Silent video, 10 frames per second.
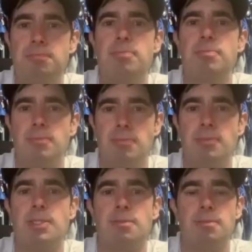
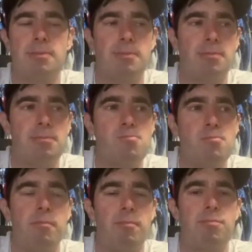I'm curious to see
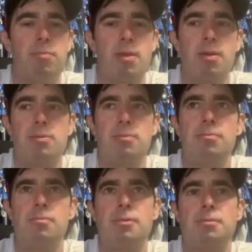how our defense